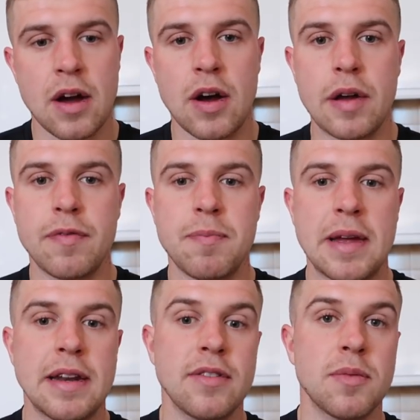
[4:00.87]
I've
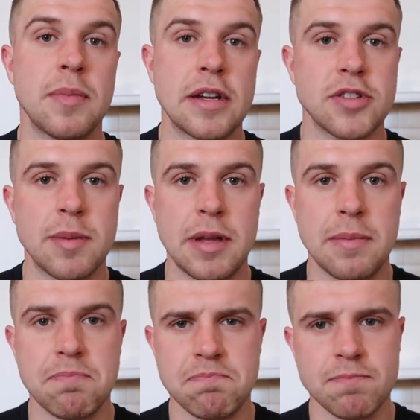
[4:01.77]
been in some
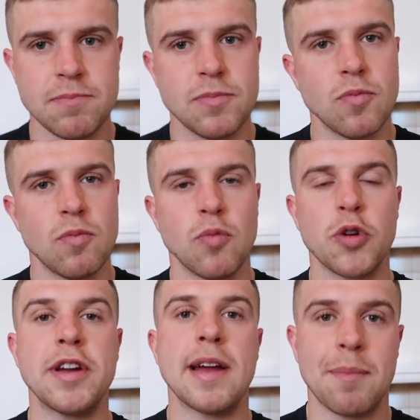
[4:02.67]
extremely
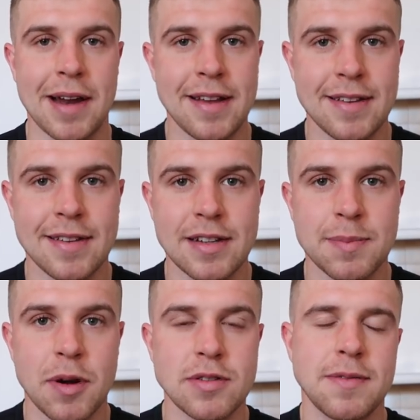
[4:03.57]
worrying places, I
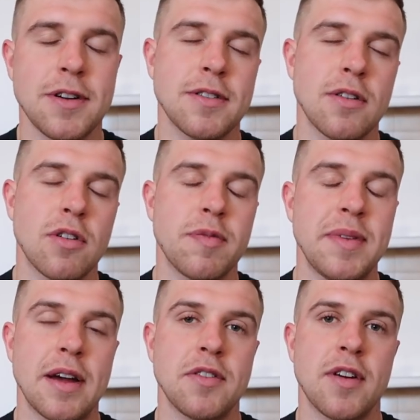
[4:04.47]
suppose, if you were to look
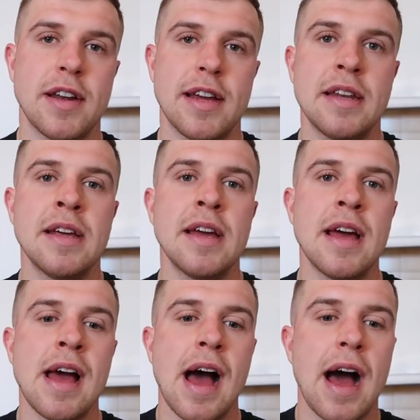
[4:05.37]
from the outside in.
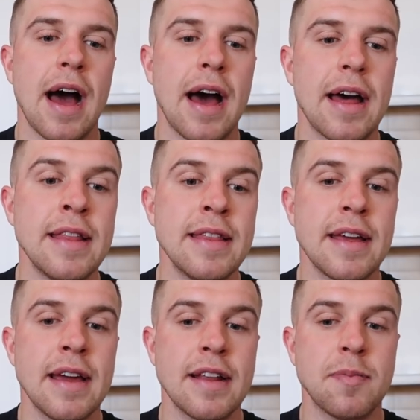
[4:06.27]
And
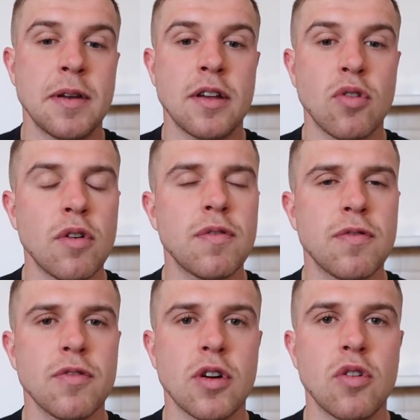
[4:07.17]
it's been a
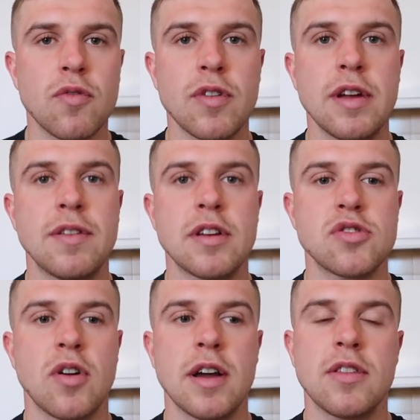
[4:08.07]
tough recovery to
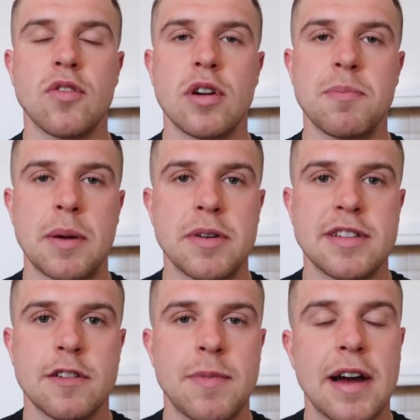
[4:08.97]
try and sort of bring
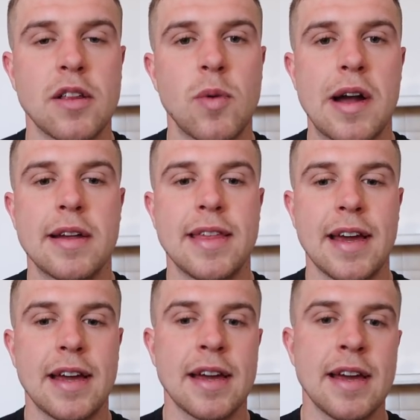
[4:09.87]
myself back to where I
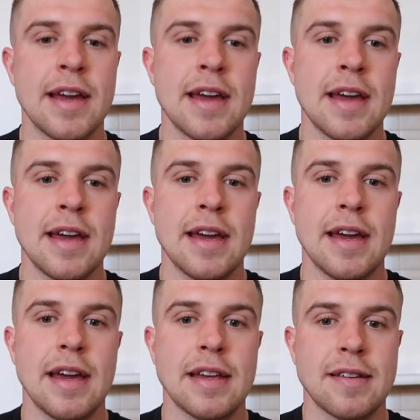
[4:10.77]
think
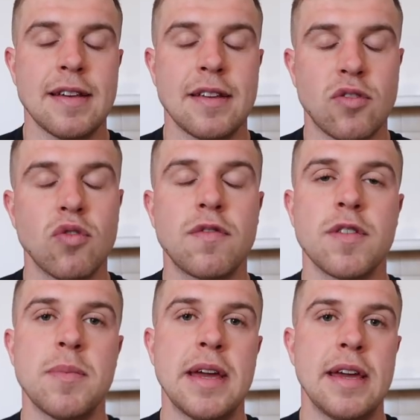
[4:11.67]
is good
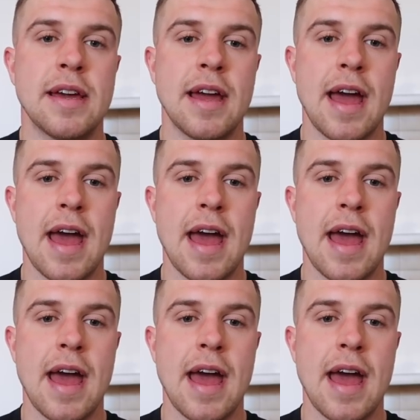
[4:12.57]
for me.